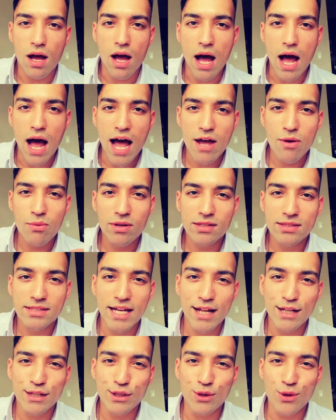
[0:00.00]
I will
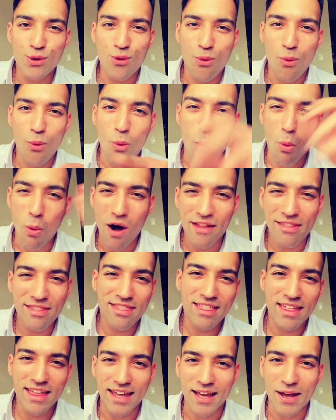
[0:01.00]
tell you one
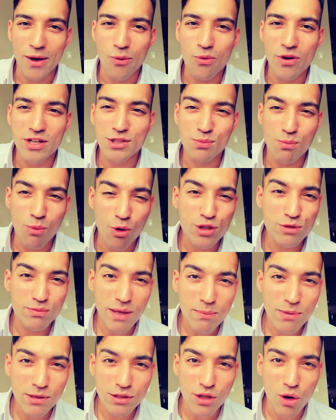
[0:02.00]
thing which most
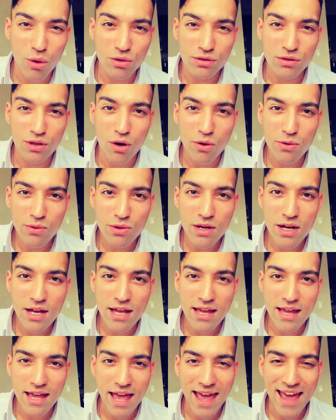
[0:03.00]
people don't know,
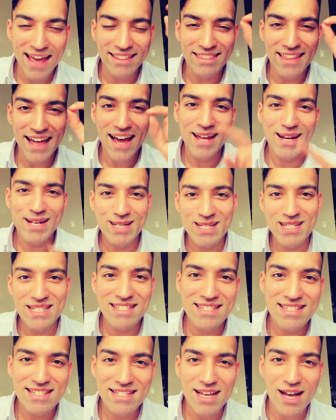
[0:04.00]
and that
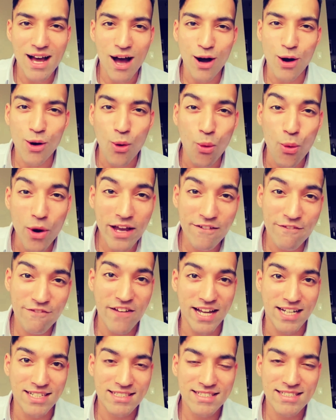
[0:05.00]
is a quick
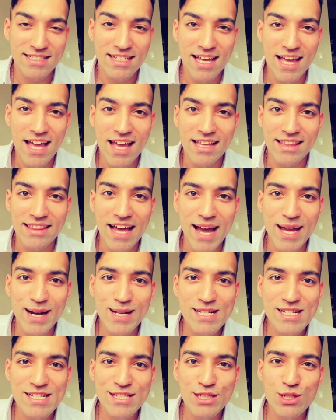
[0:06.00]
fix. That
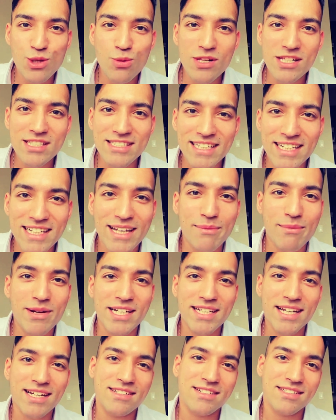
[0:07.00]
is, you will see
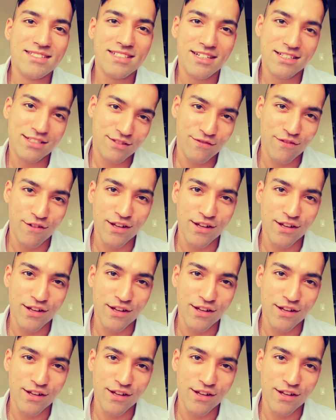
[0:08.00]
immediate results for